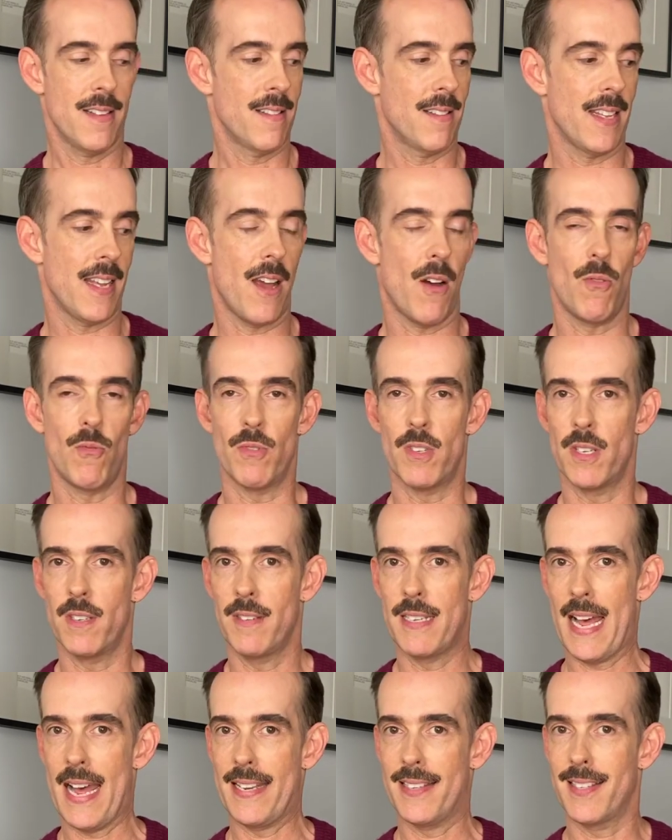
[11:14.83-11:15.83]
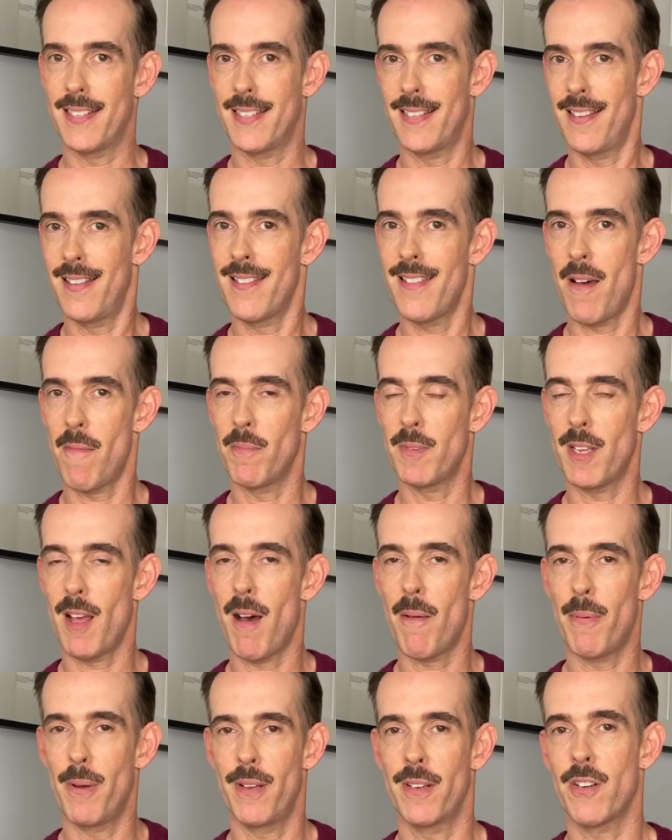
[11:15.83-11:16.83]
the old dad's thumbs
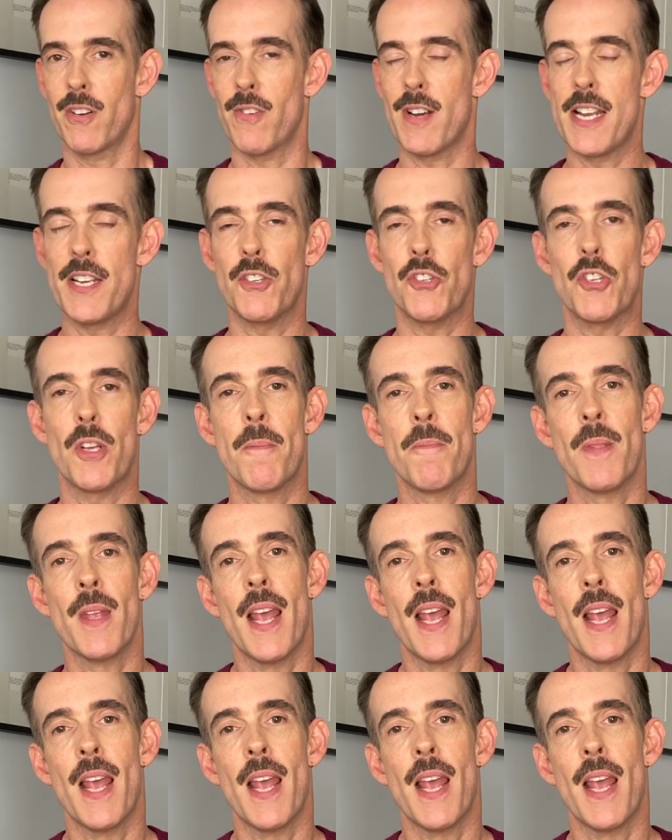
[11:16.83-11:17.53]
up cringe,